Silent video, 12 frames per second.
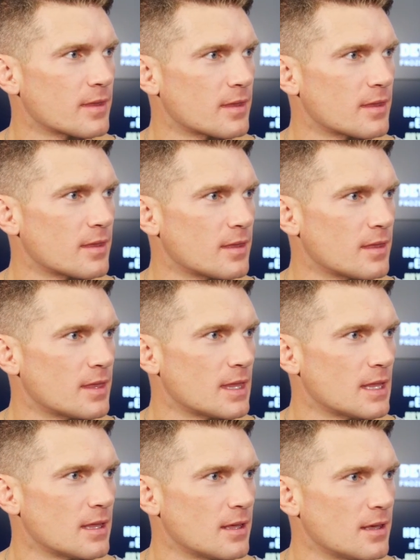first and your
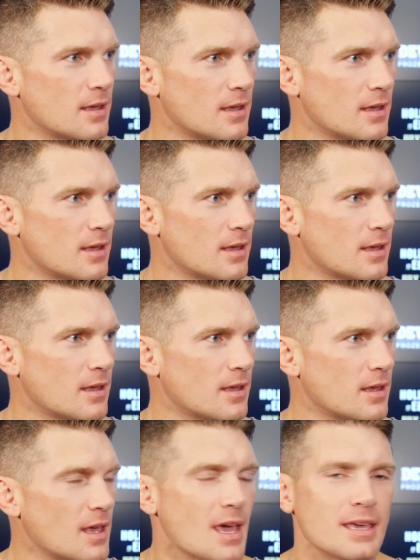health and everything. So
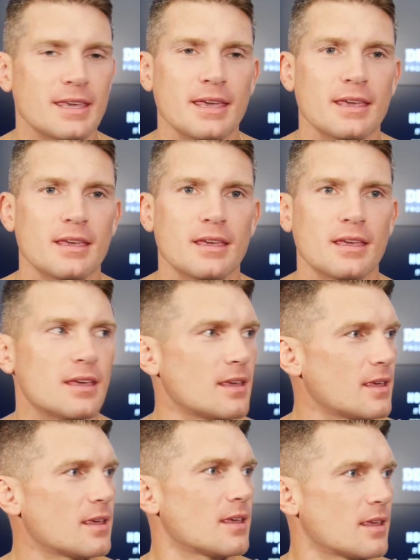you know, yeah. we're a little bit
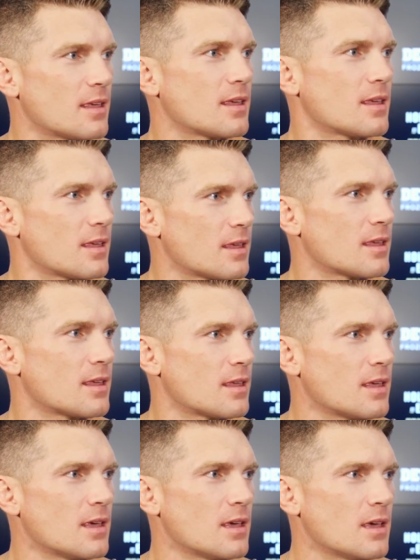past it. Just where do things
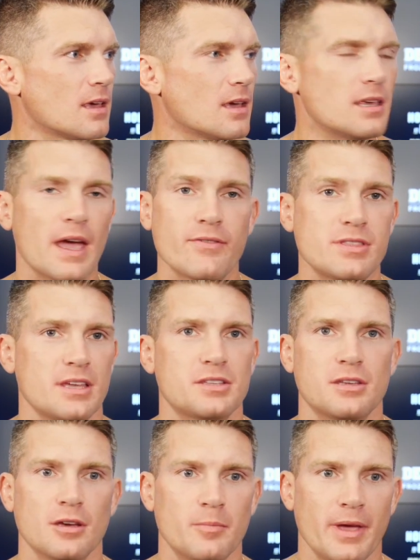stand now? Yeah,
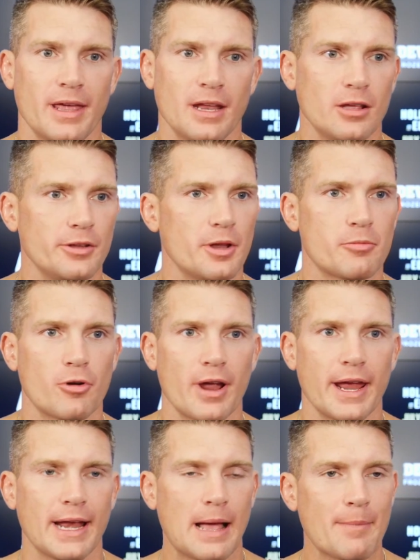everything's good, man. Healed up
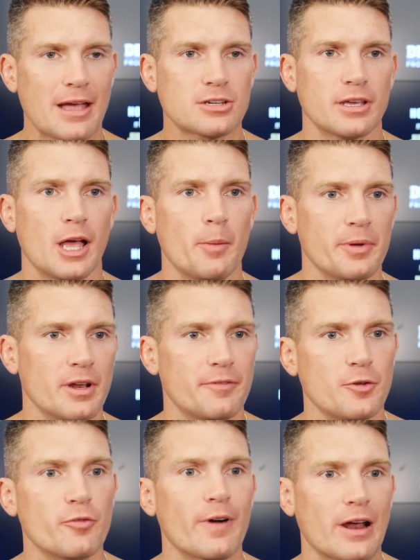great. I'm actually helping a
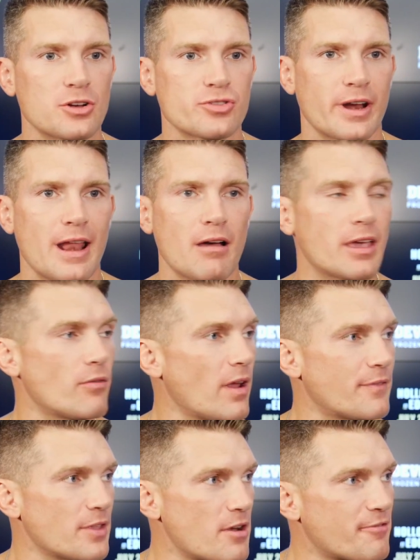few fighters right now get
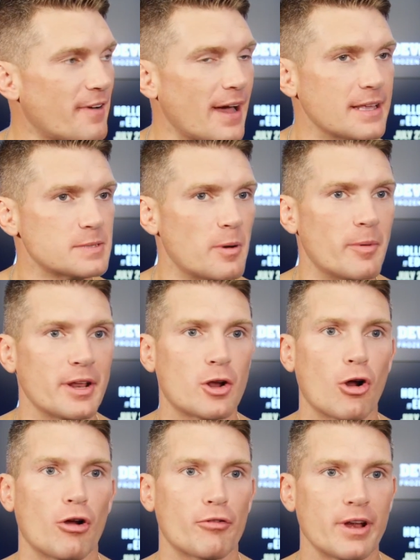ready for their fights. My buddy
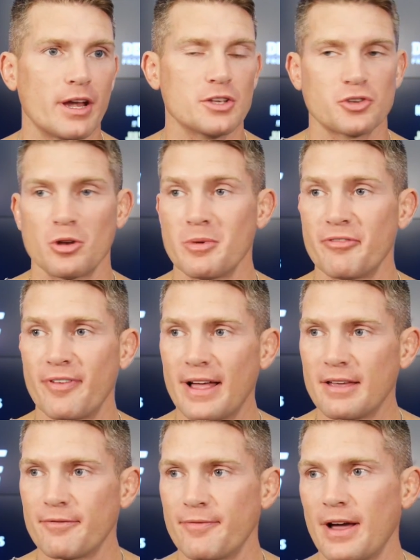Carl Reed is going to be
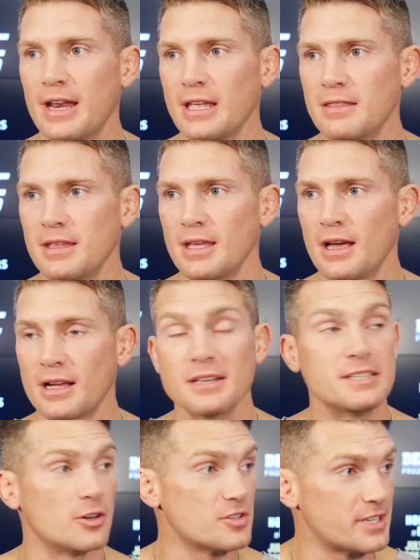fight, fighting in the uh,
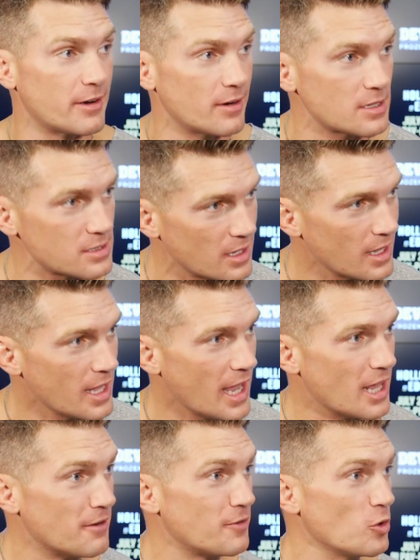Contender Series
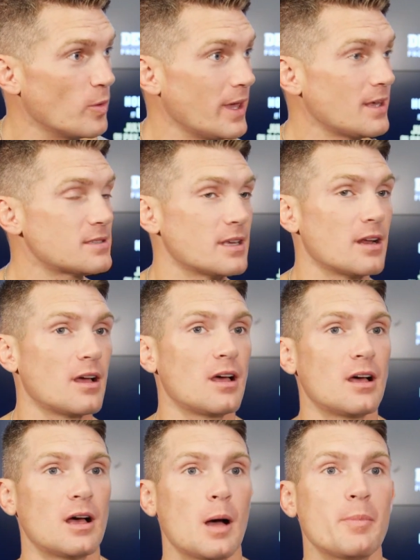in a few weeks, and uh,
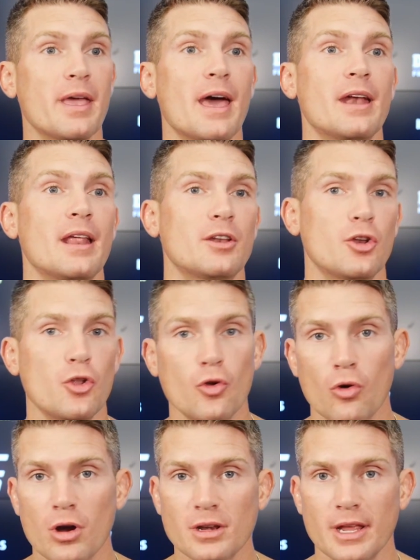I'll be headed out to New
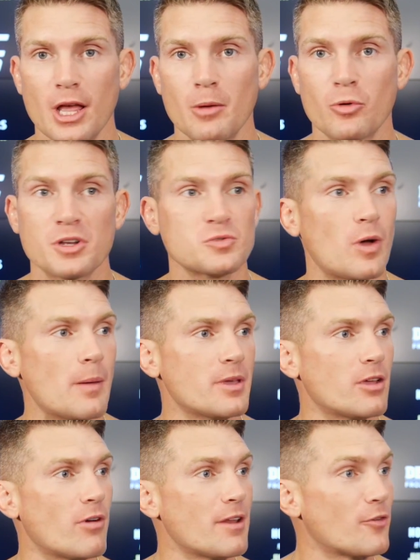York to help Chris
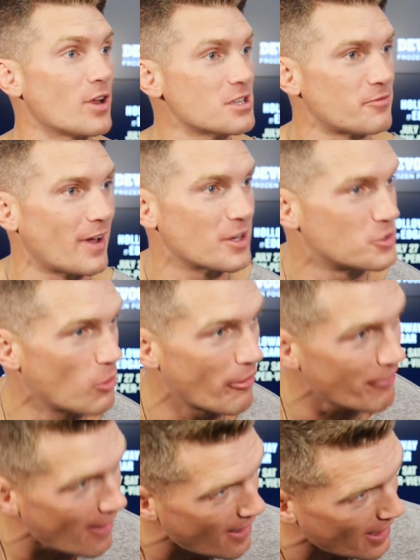Weidman get ready for his fight at
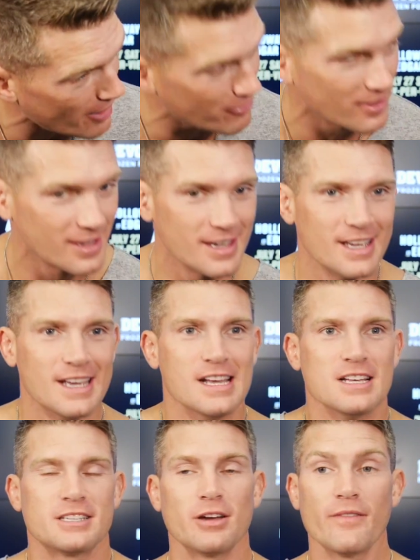
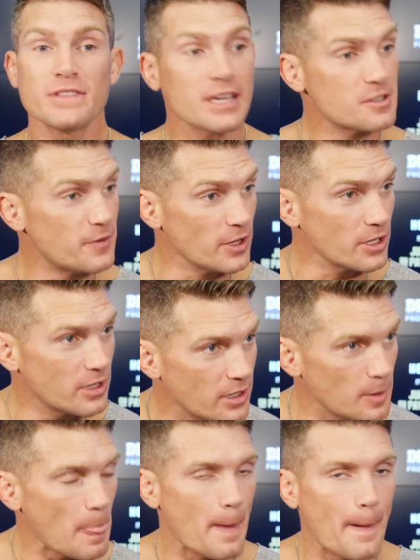205. So everything's feeling
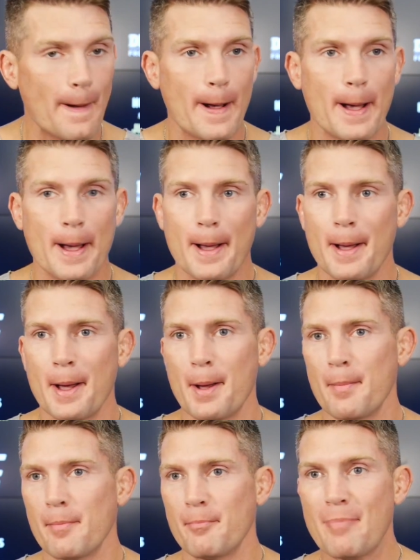good.
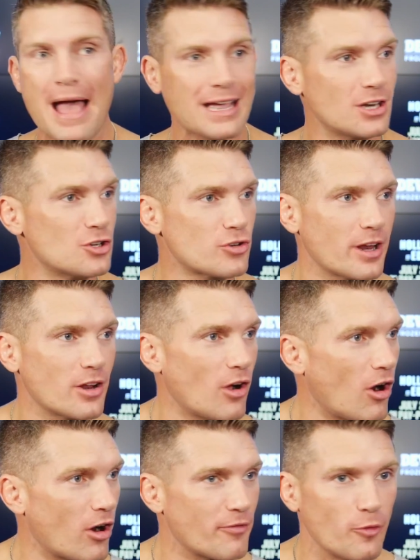Um, back into training
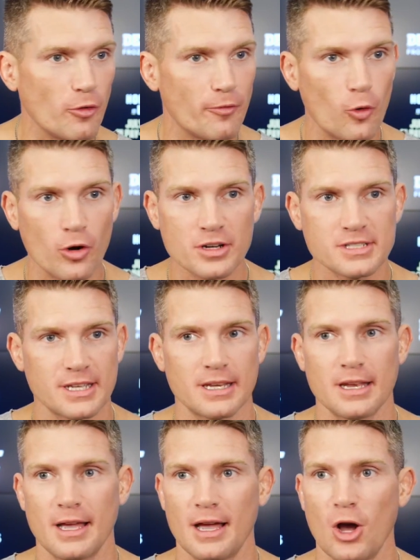hard, full force,
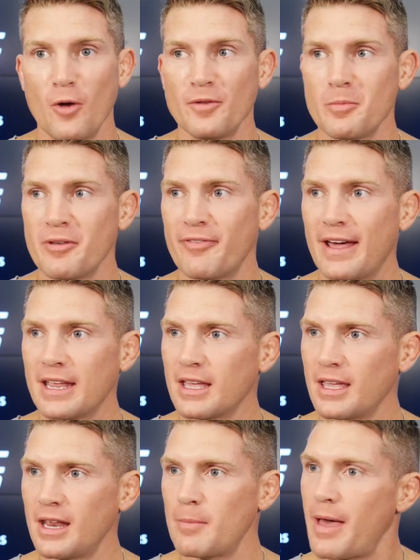and uh, hopefully be fighting
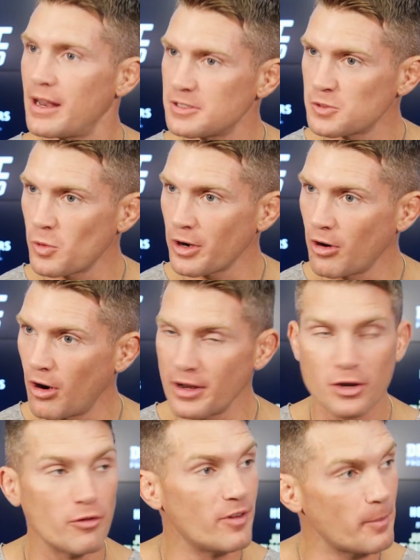again at Madison Square
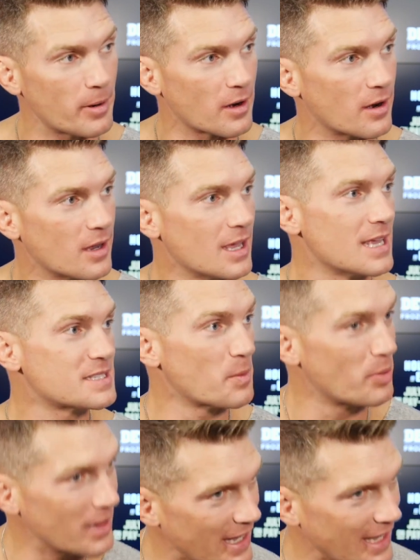Garden in November is the
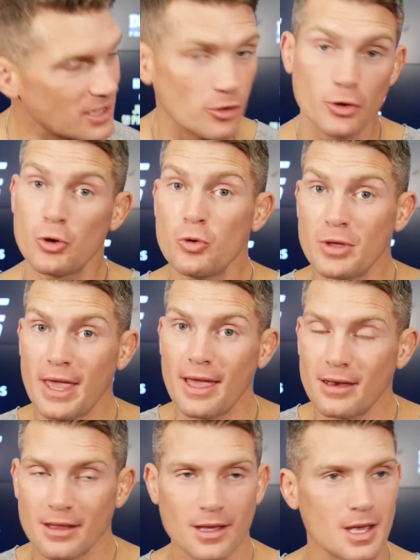plan. Don't know who
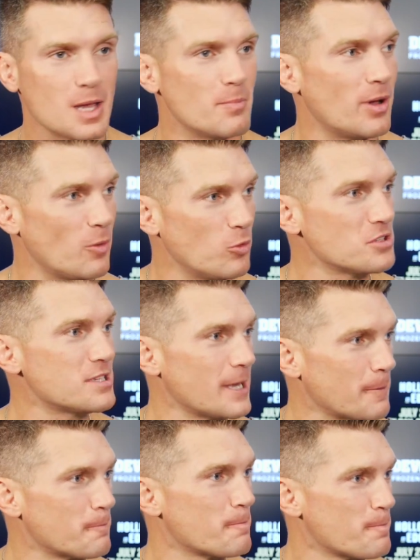yet but we'll
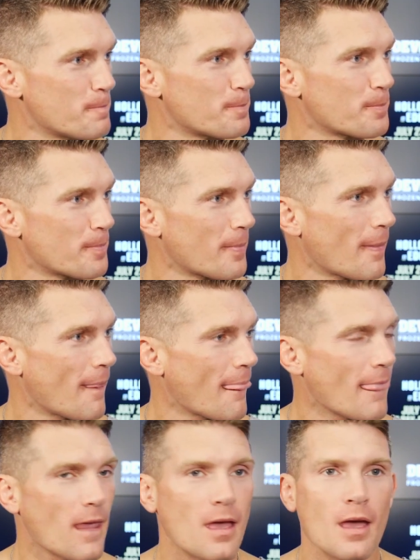see. Is there anyone you
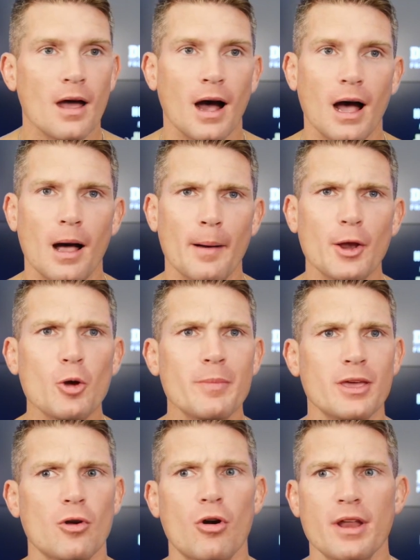want? Uh, I know
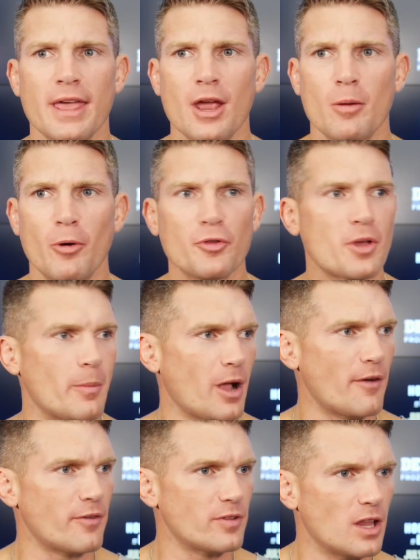me and RDA are both coming
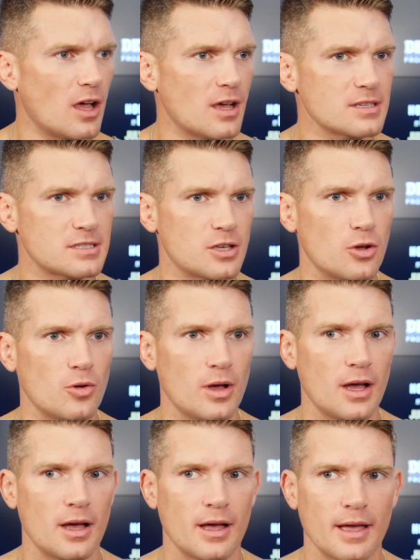off of a loss, so
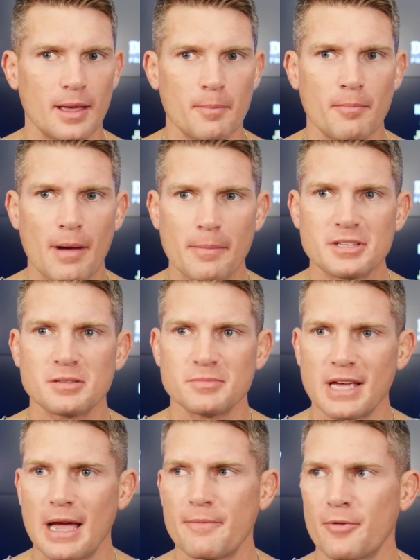uh, it might be some
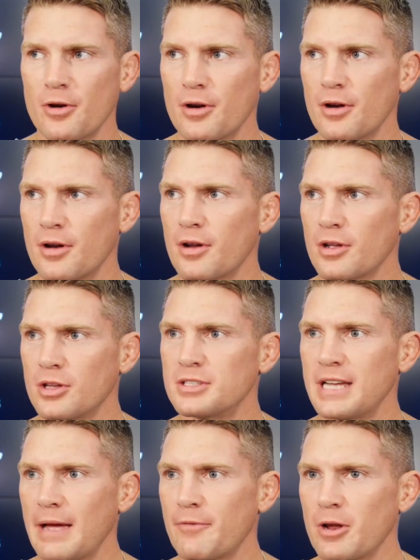time for
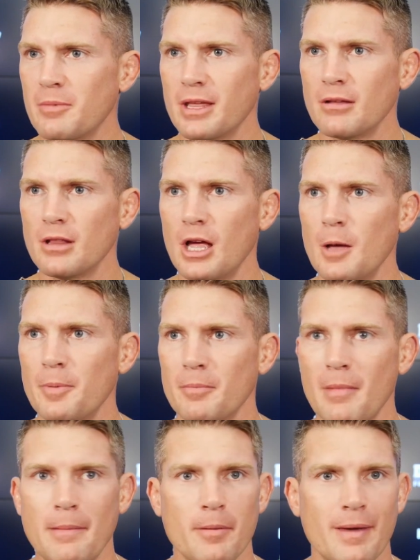good time for him to heal up
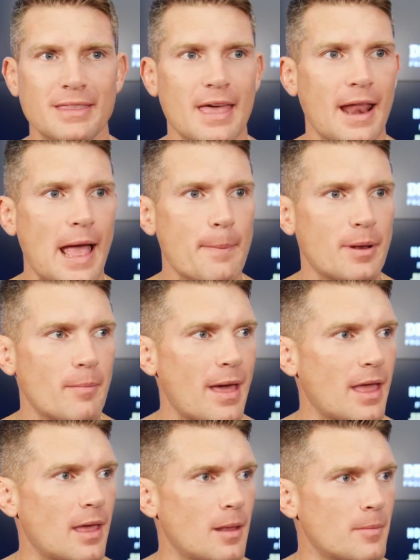and maybe make that happen
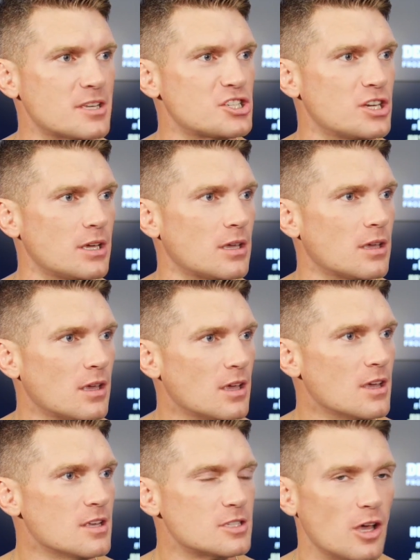at MSG.
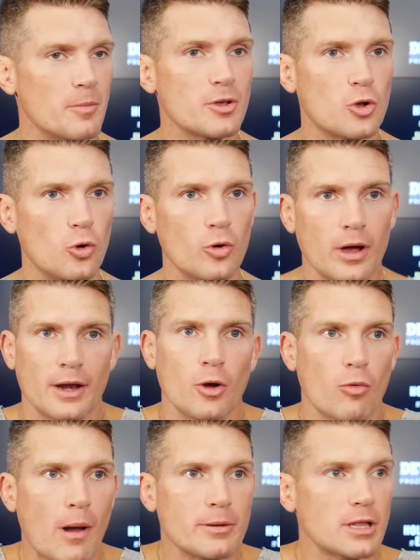So i will be cool. I
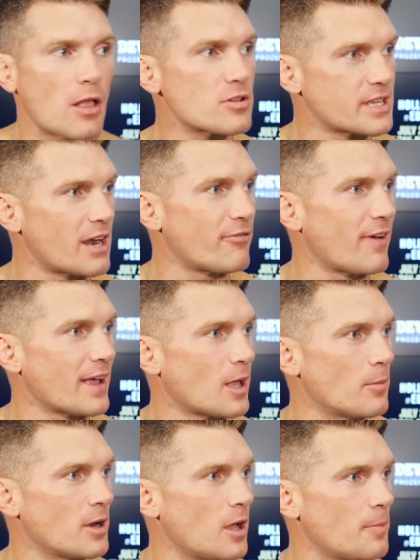know Robbie Lawler's got a fight
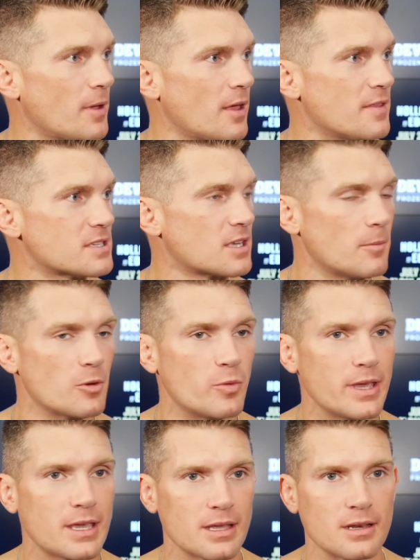coming up uh, this coming
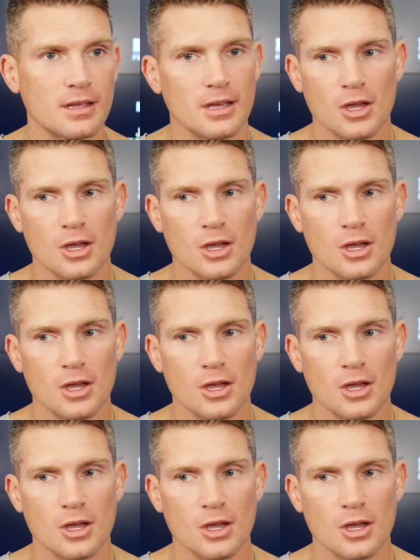week, and